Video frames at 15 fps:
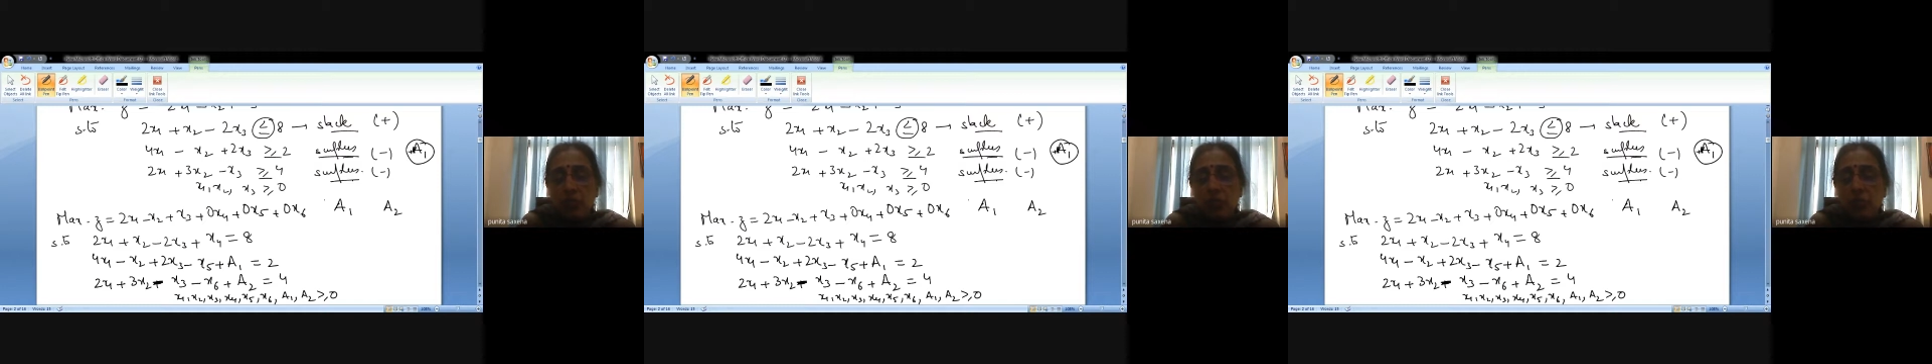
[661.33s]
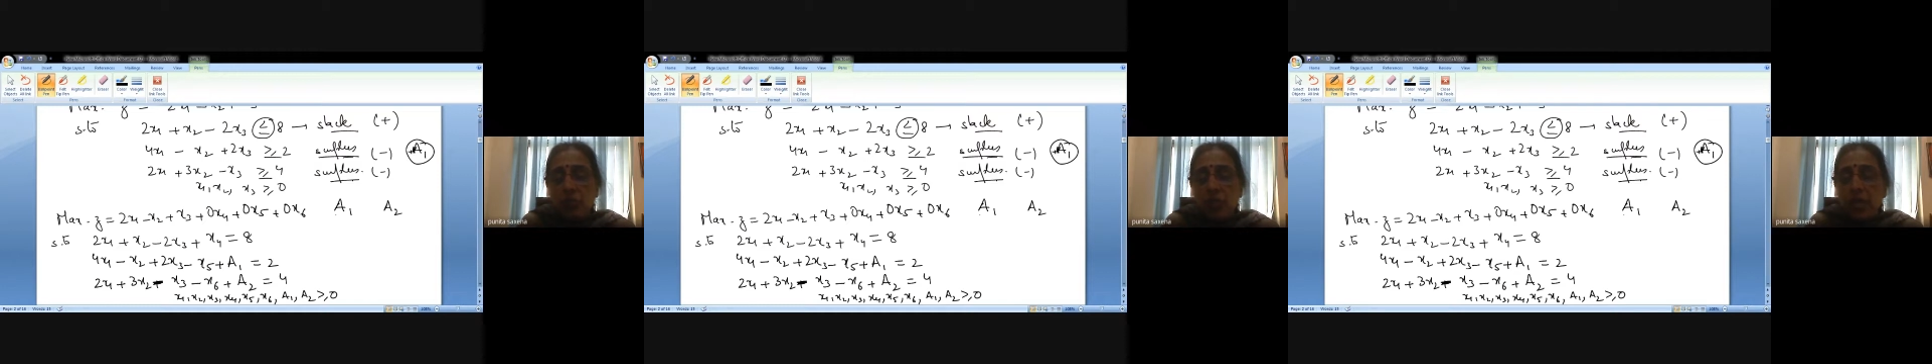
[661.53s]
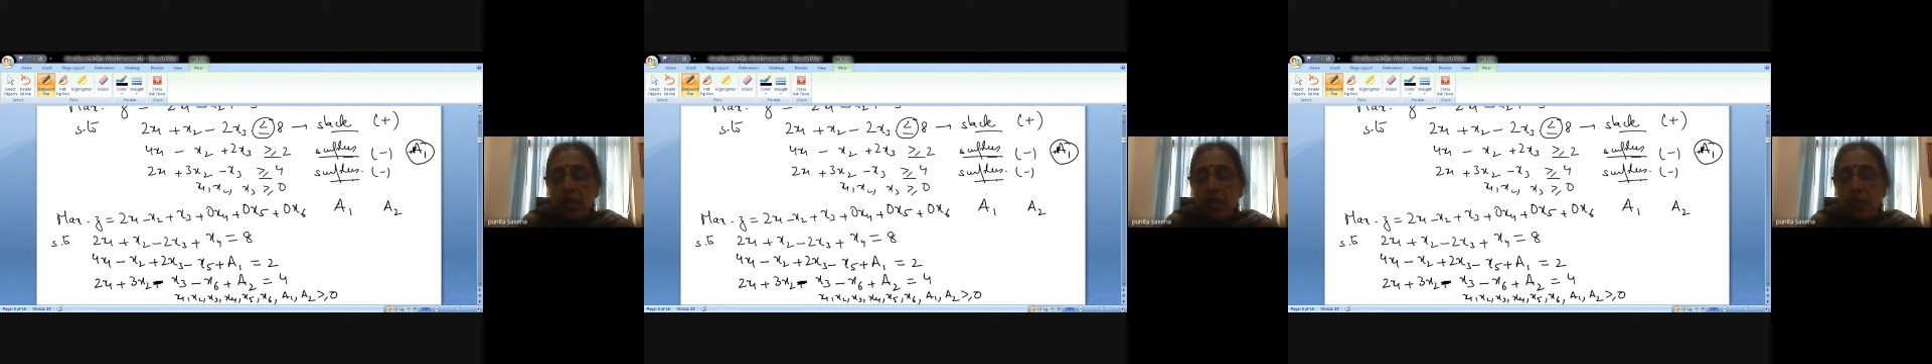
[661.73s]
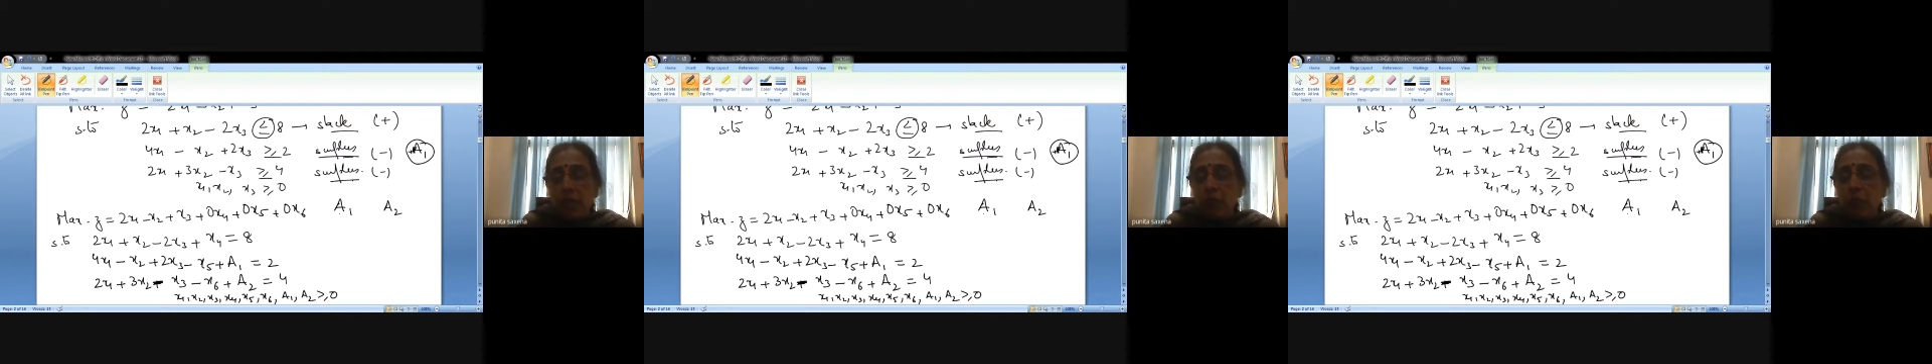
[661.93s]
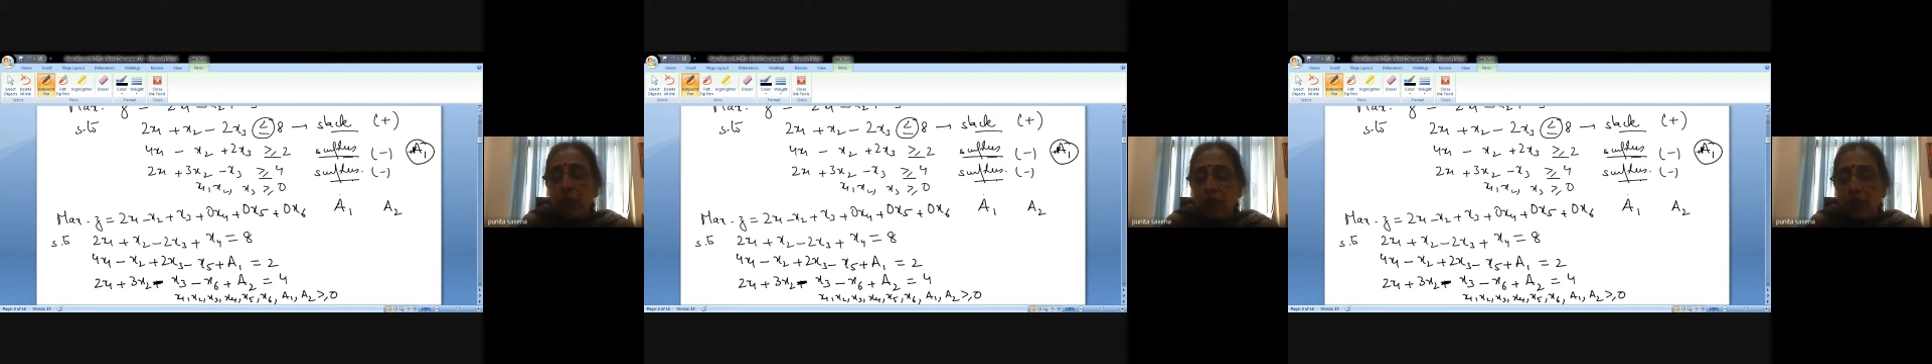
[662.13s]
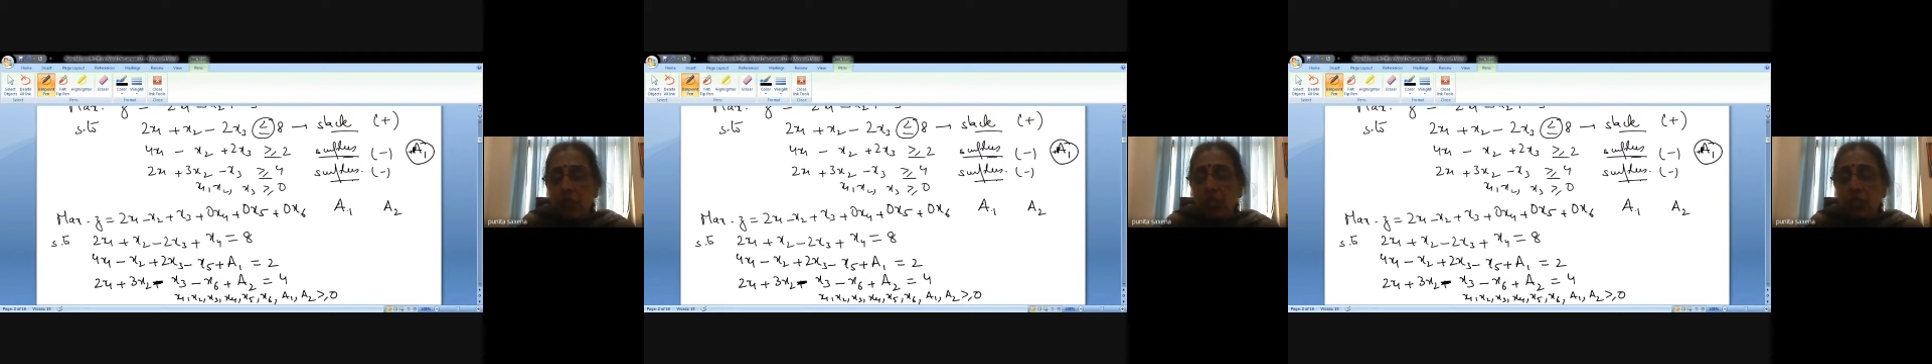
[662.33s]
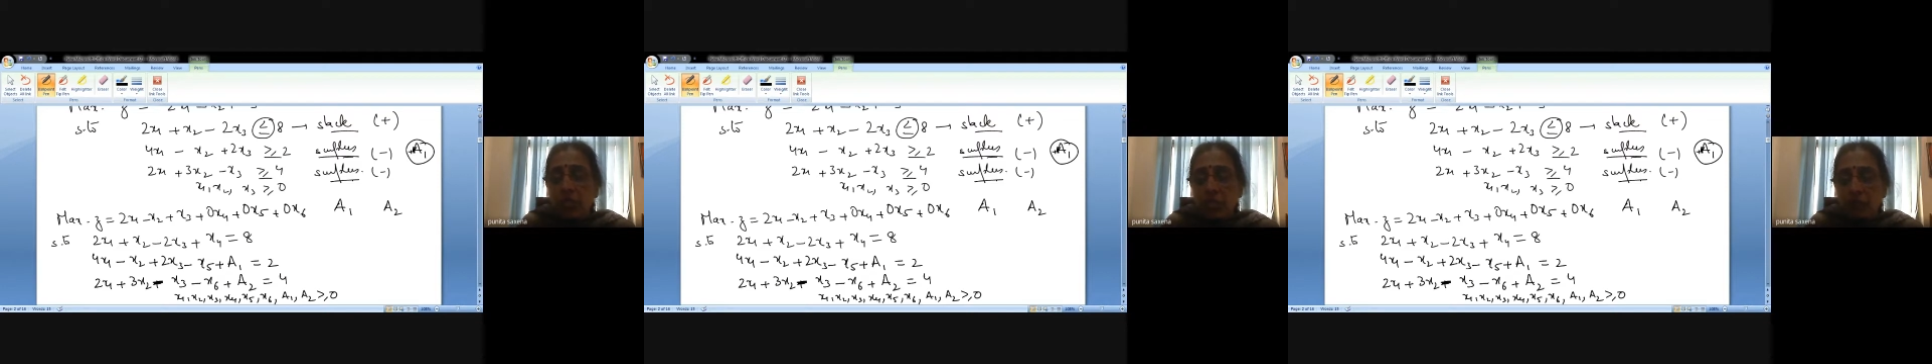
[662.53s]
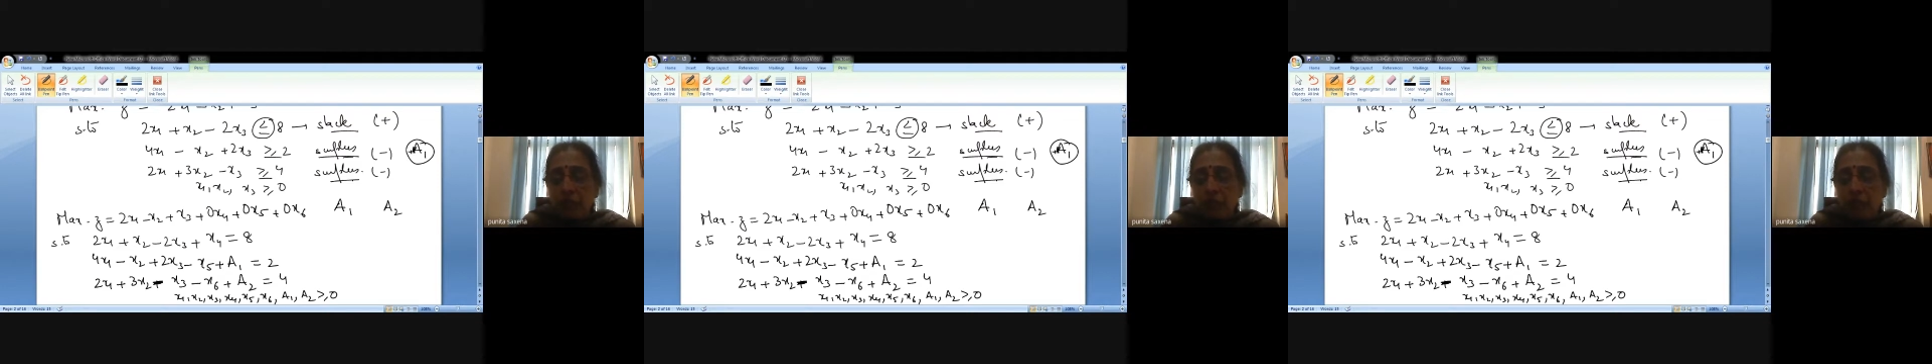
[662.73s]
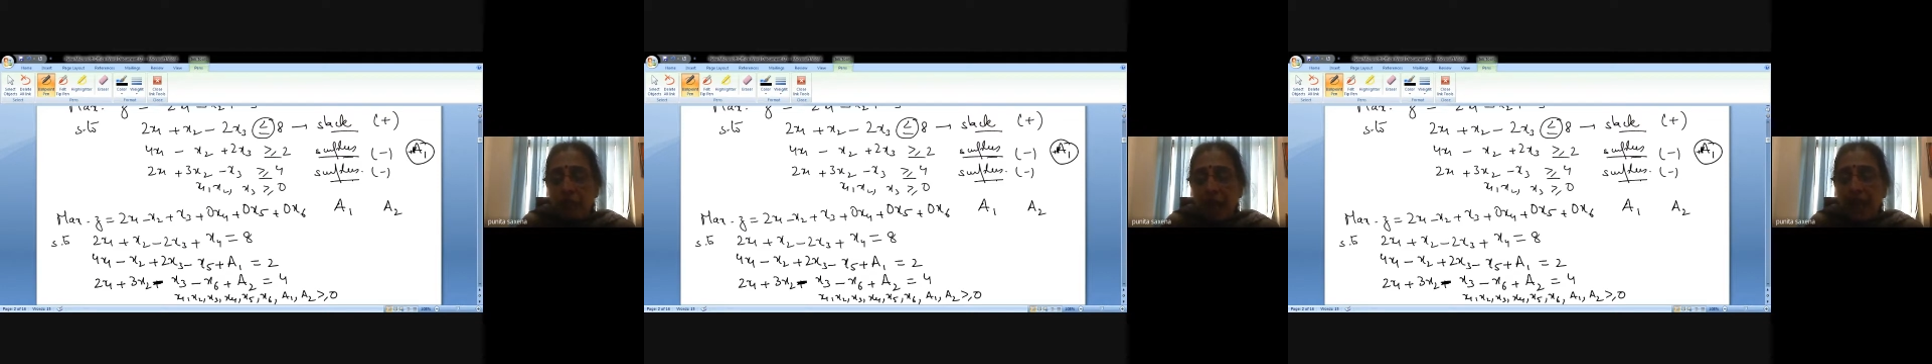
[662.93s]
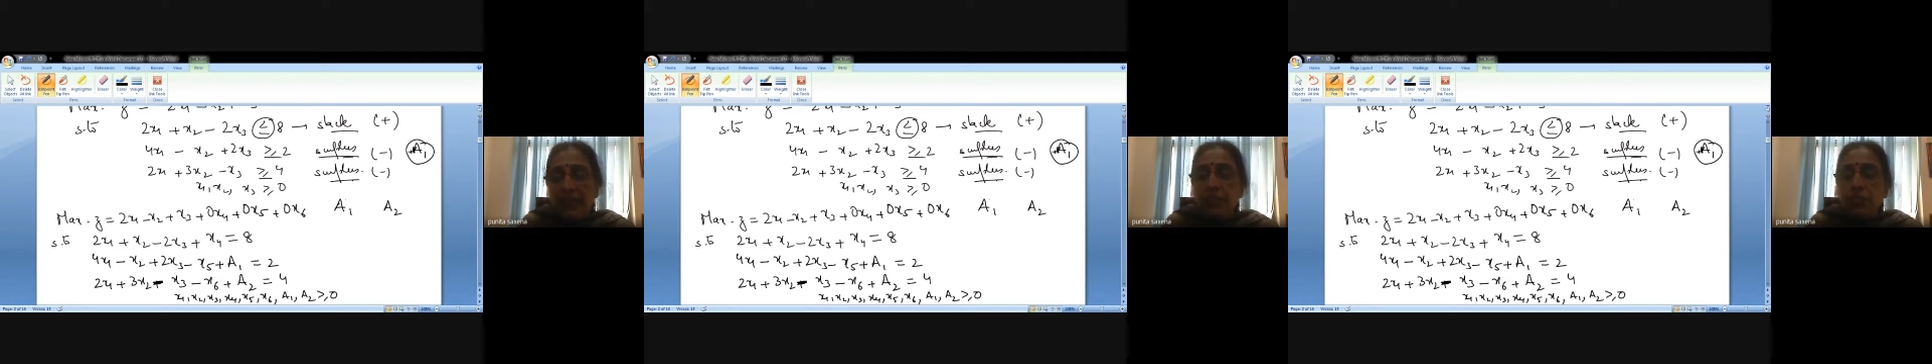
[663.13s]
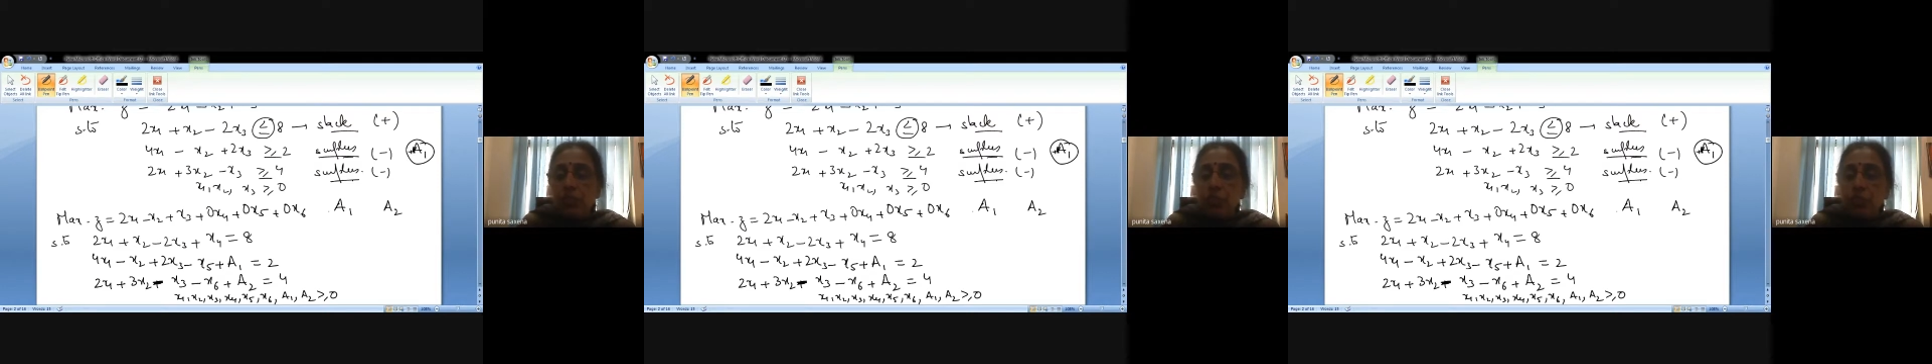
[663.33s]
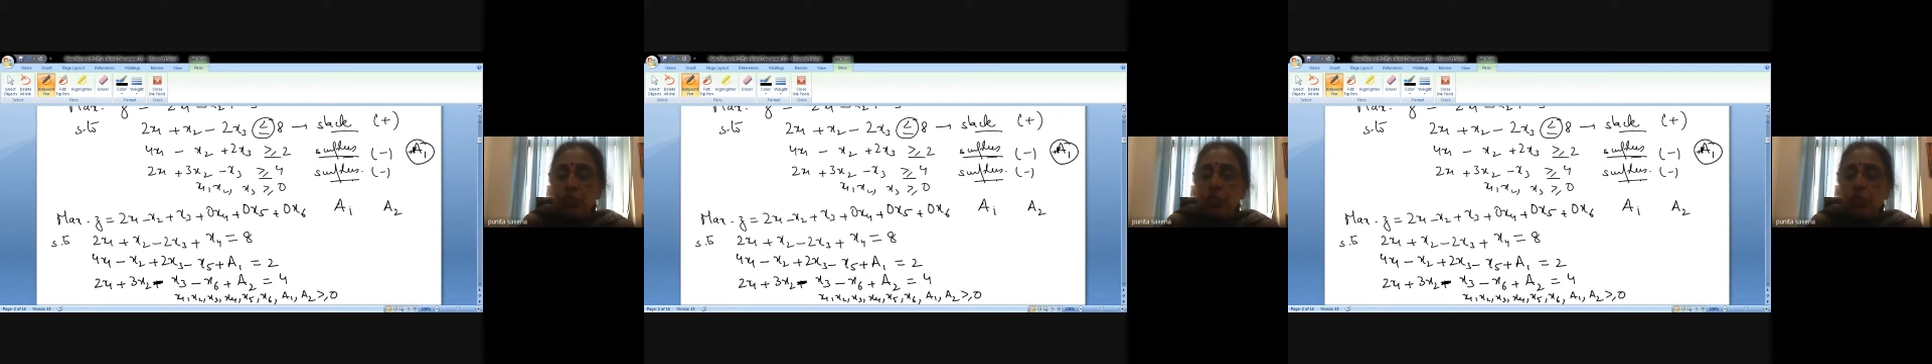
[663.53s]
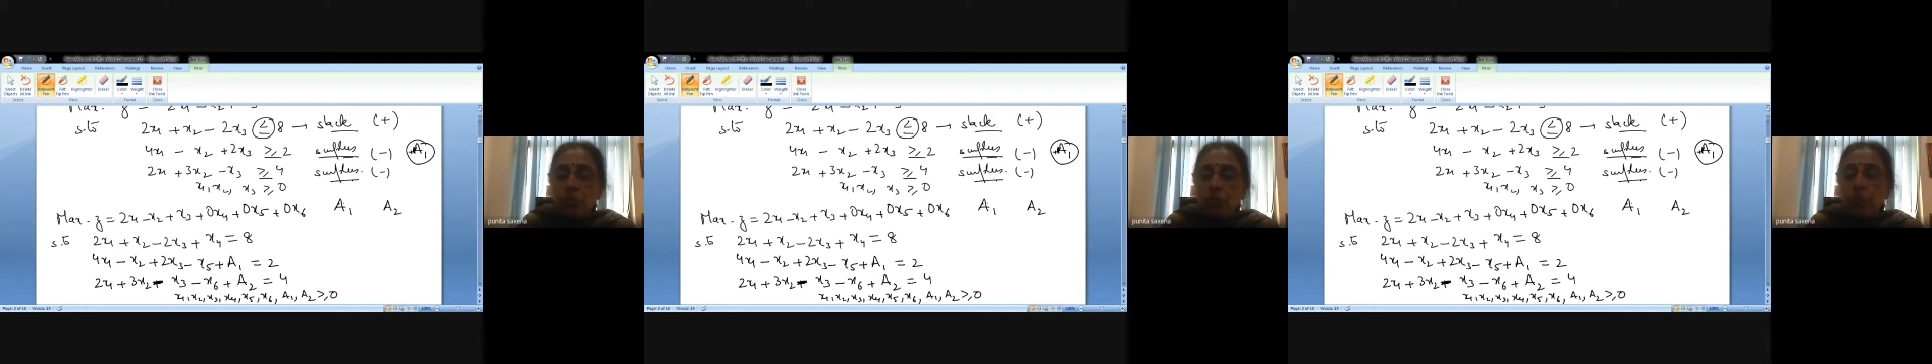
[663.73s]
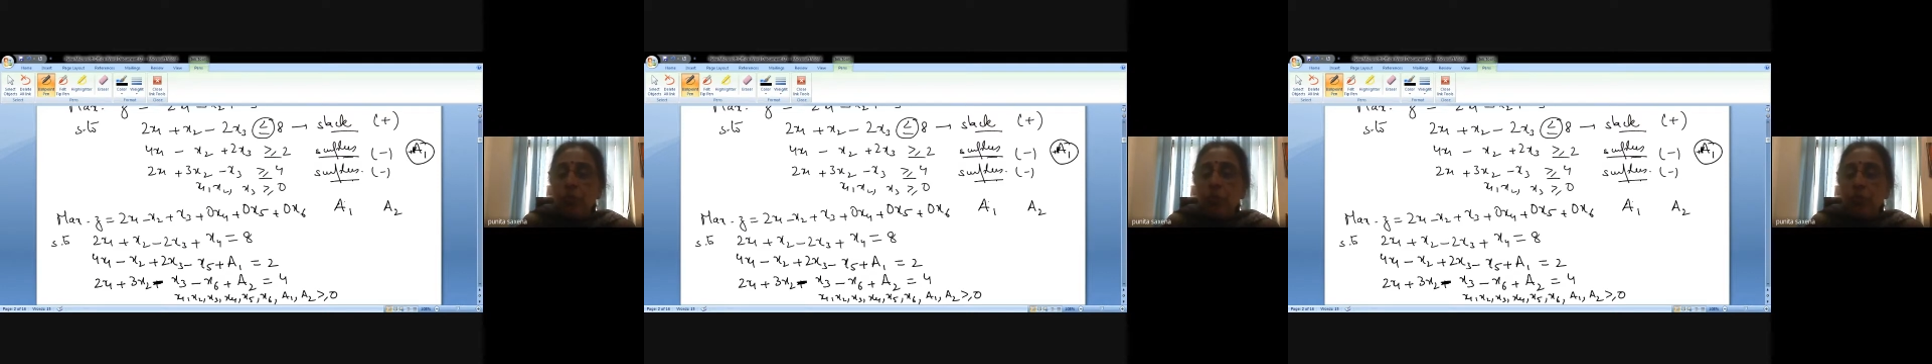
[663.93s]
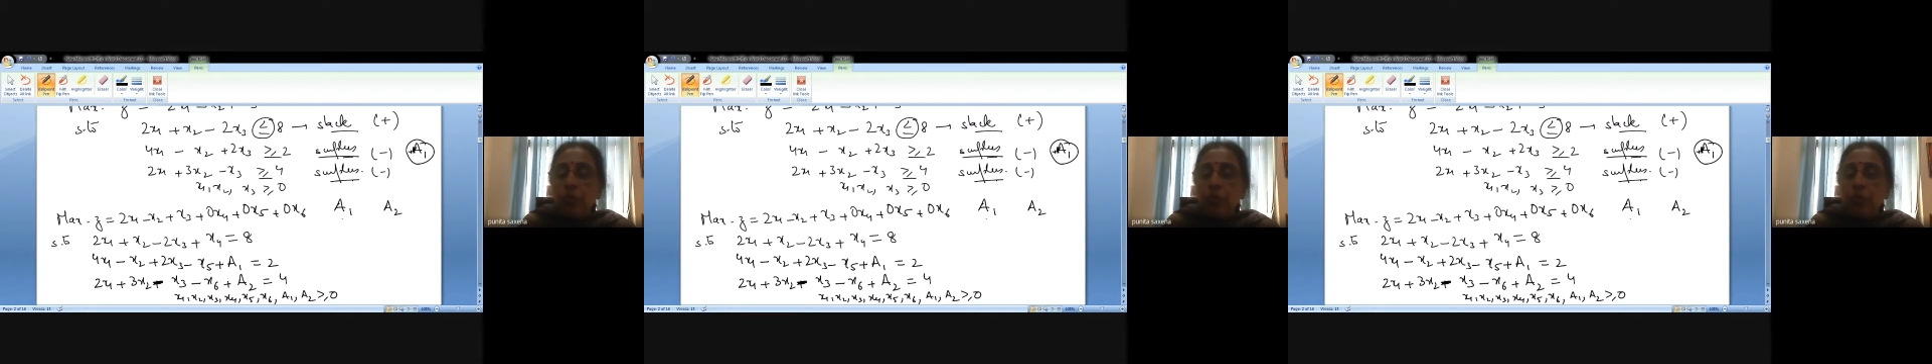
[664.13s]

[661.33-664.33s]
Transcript: make it positive, and so